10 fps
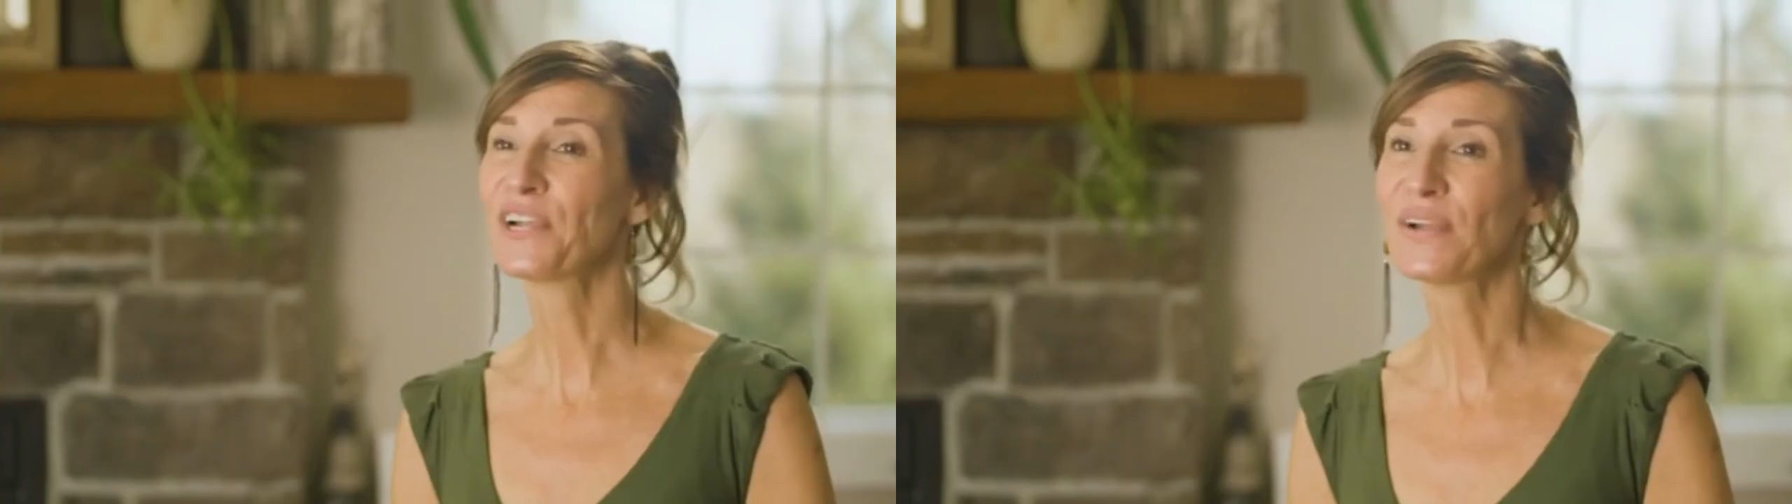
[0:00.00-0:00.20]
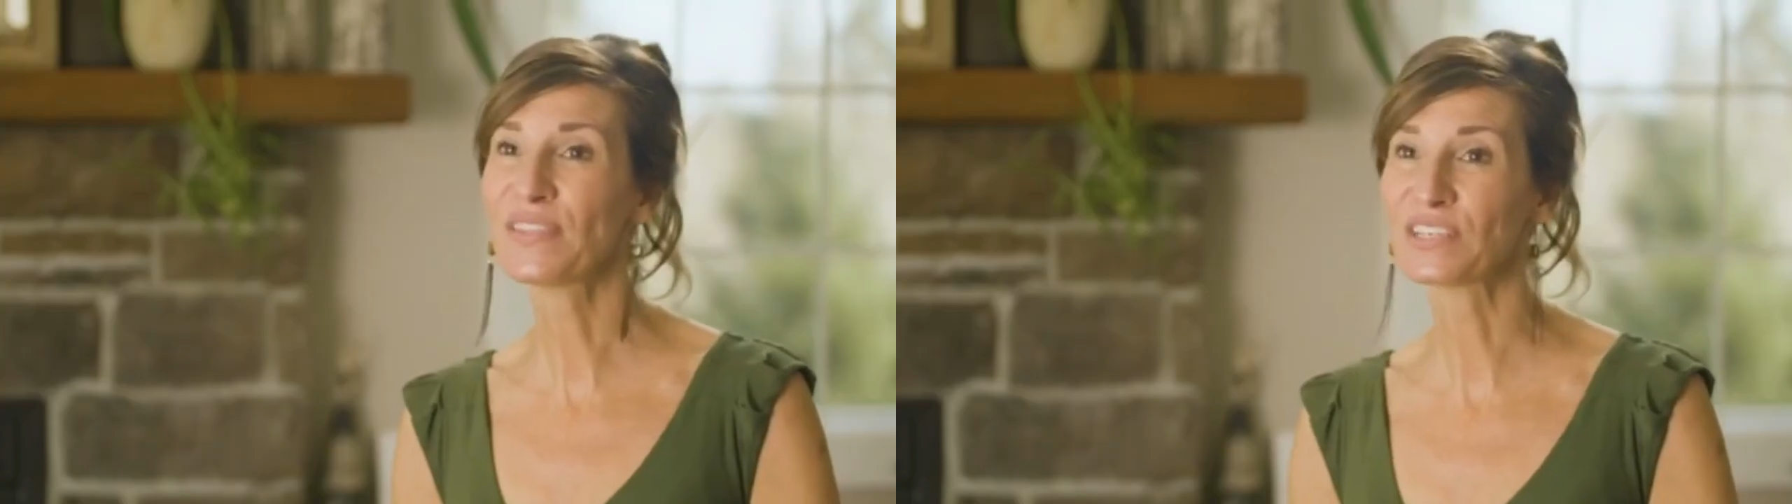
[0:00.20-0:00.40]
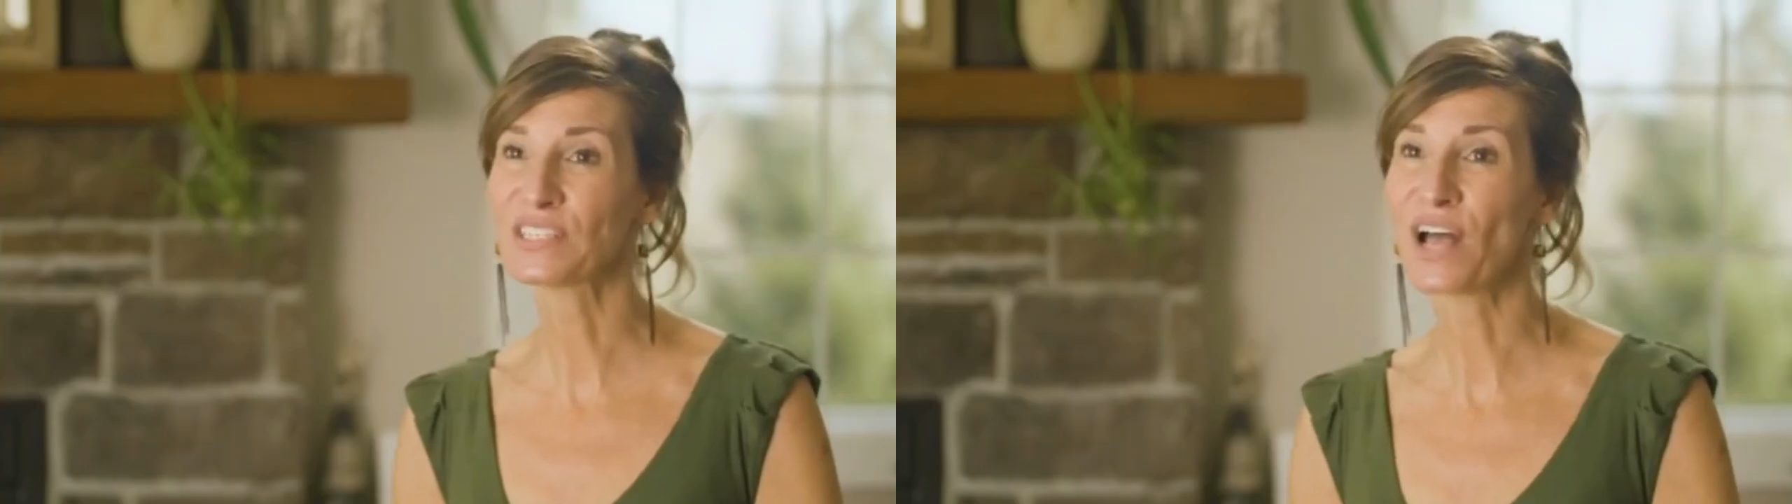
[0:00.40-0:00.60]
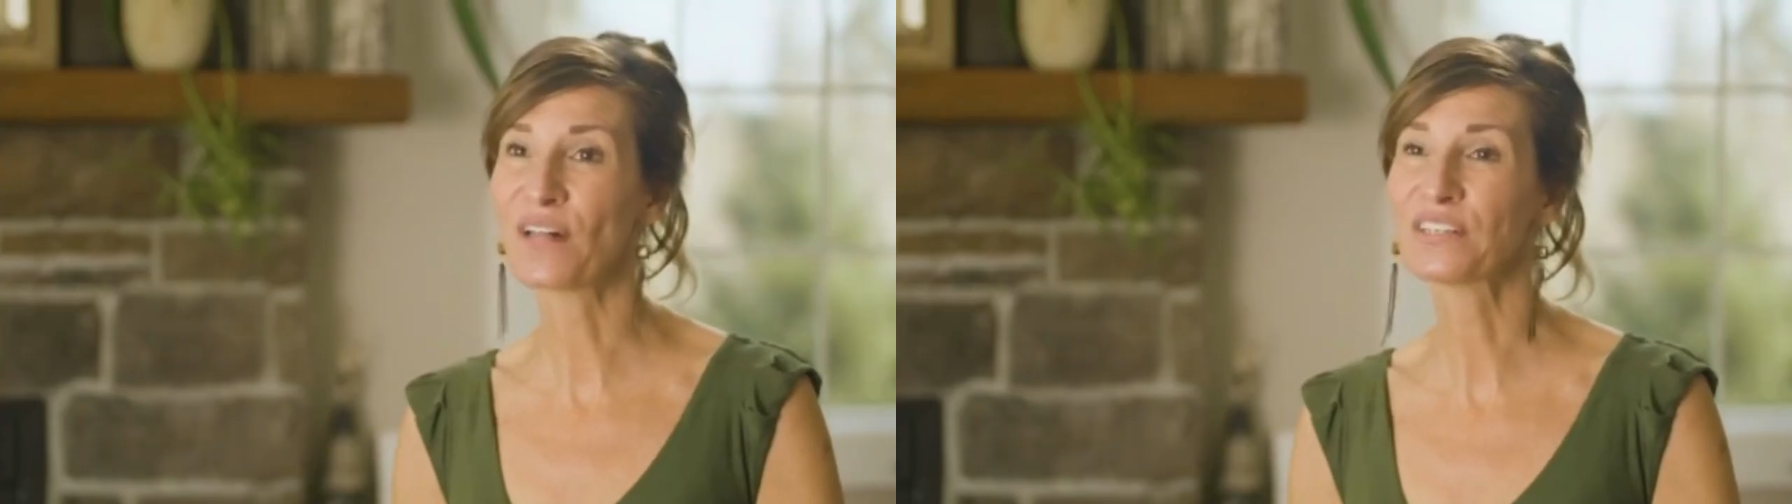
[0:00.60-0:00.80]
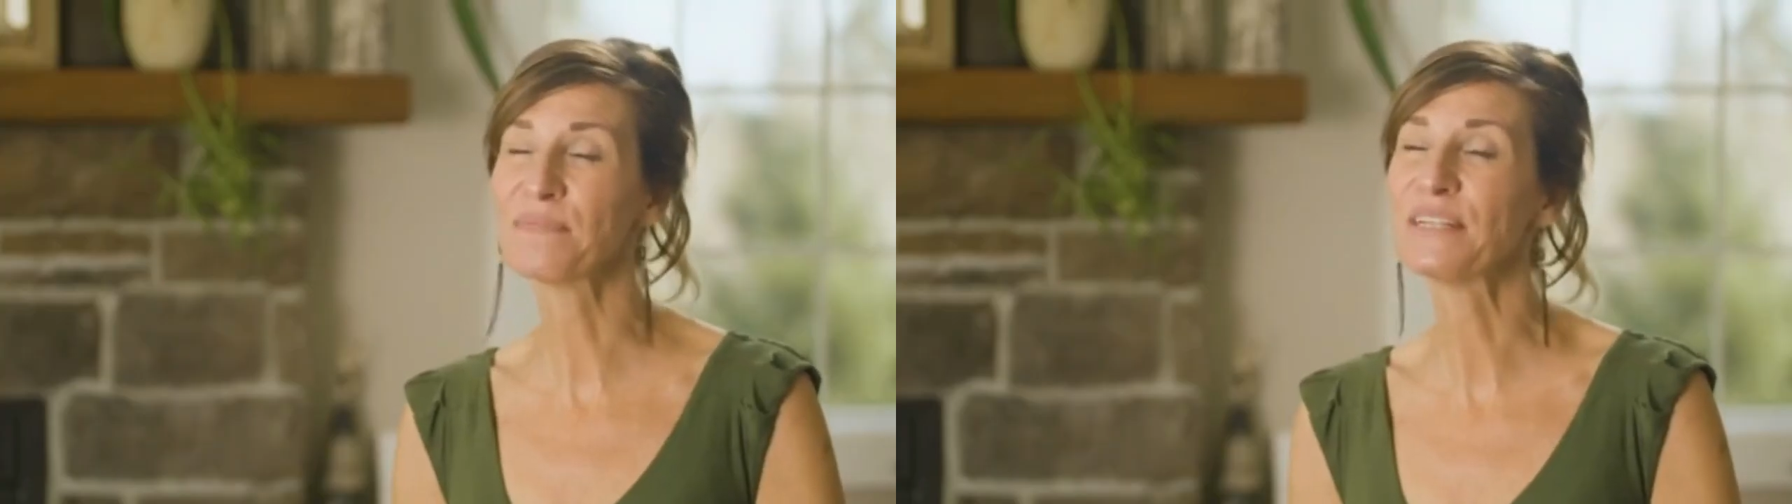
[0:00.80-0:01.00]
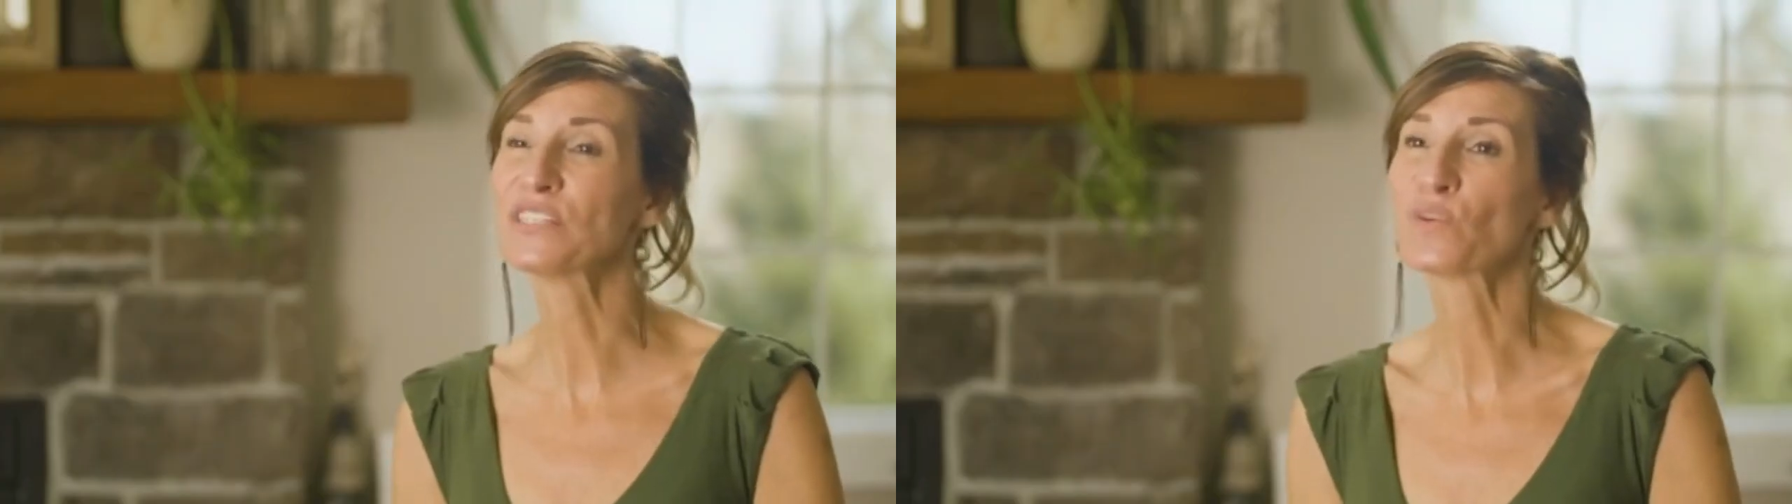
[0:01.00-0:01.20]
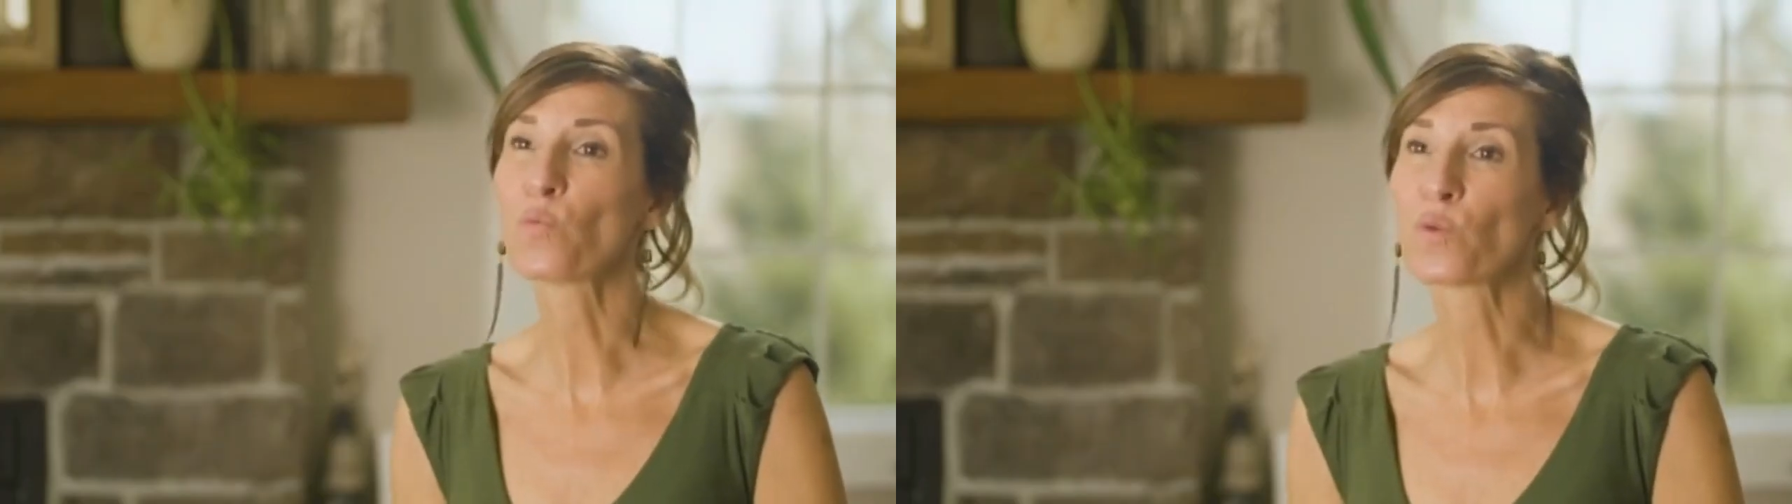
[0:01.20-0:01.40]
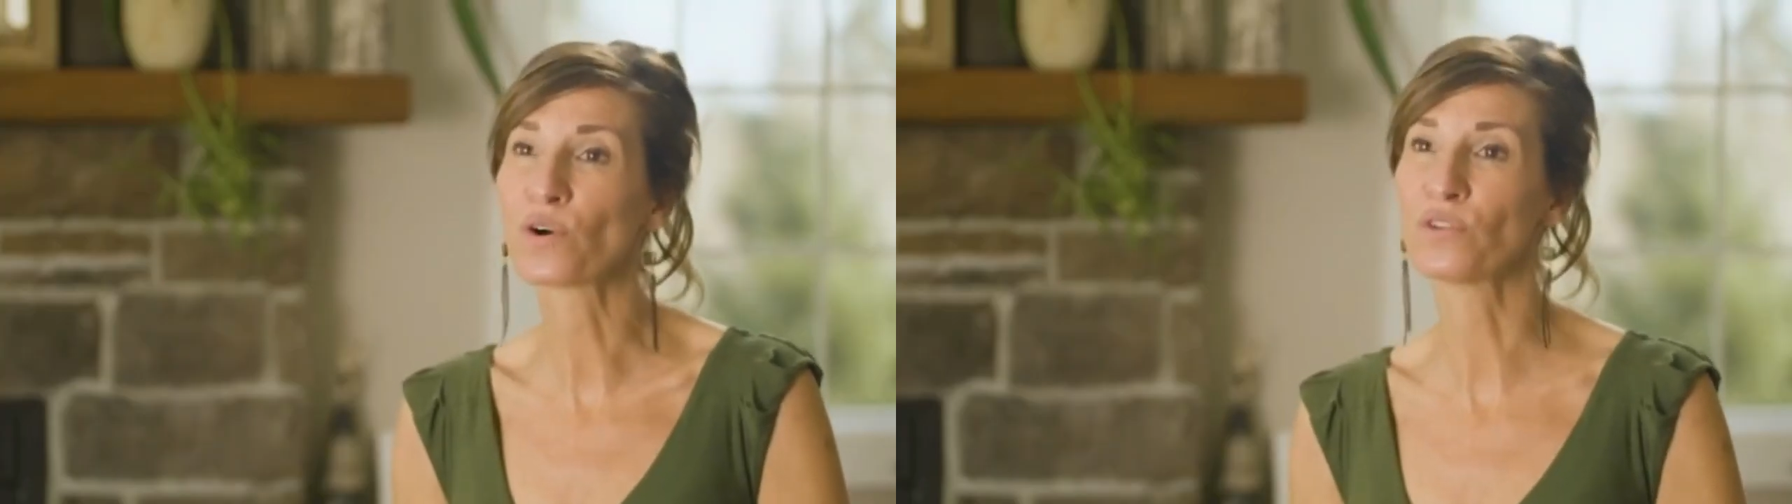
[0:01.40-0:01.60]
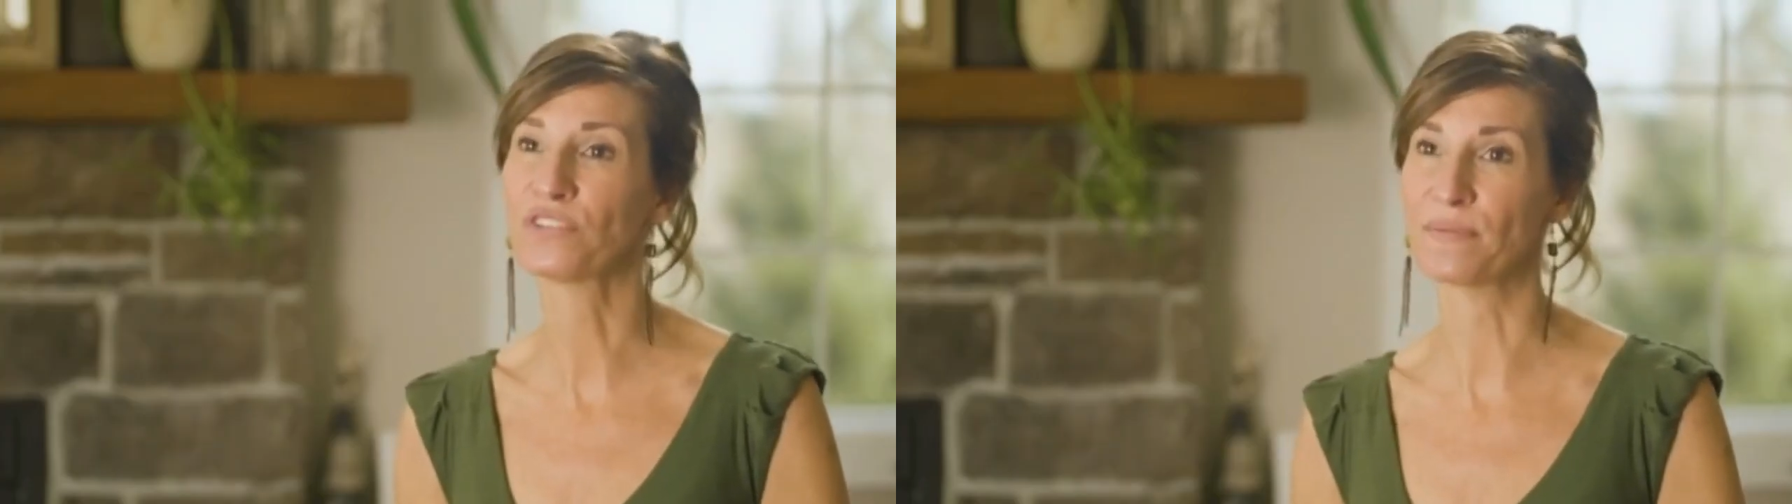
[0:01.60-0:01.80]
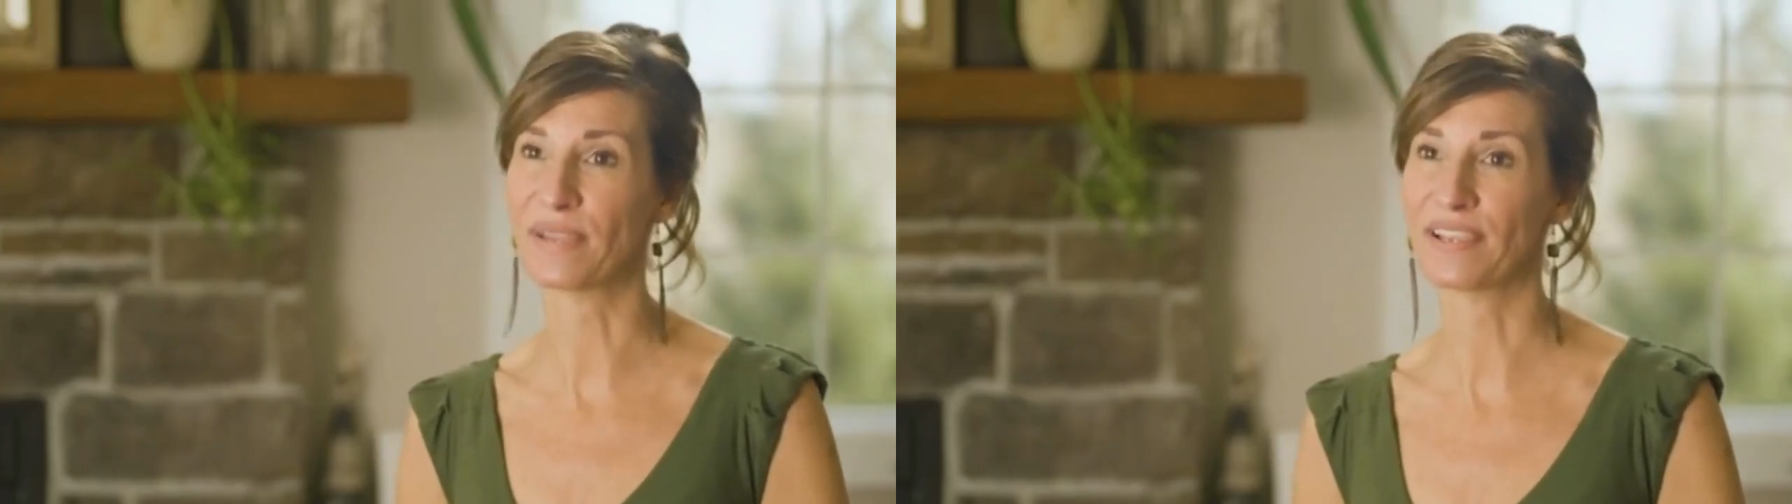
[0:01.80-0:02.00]
Sharing this knowledge means the
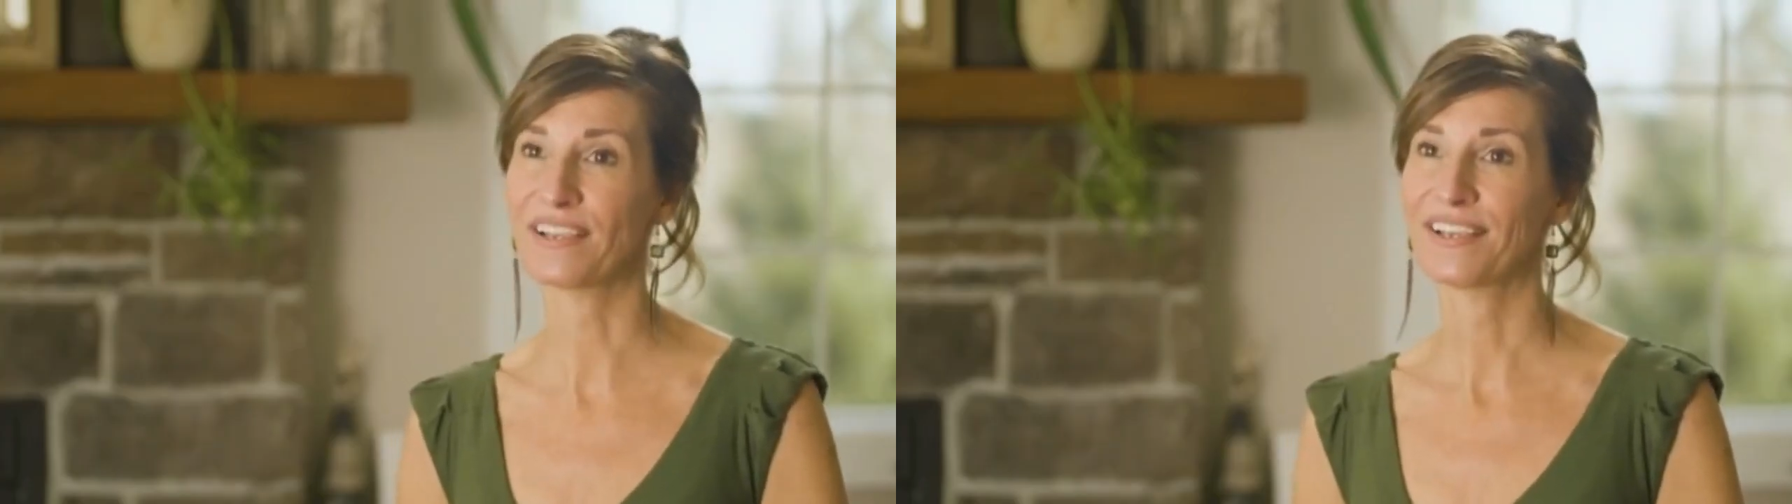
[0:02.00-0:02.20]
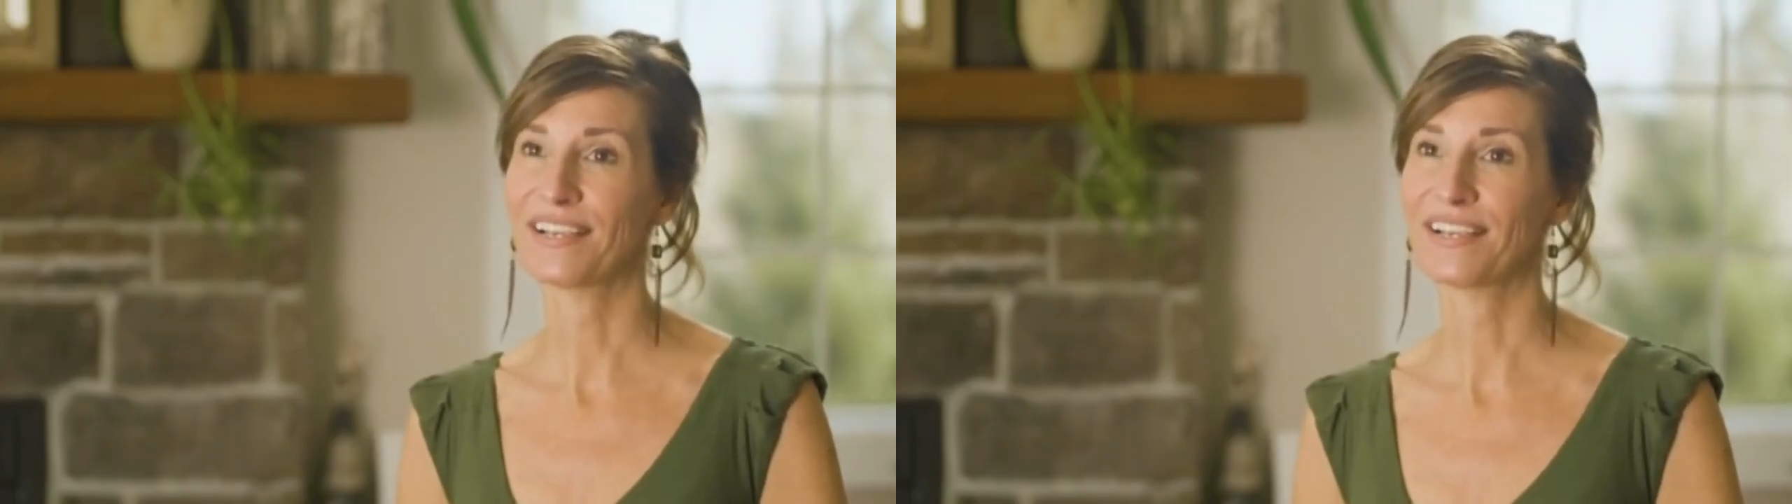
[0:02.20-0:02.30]
world to me,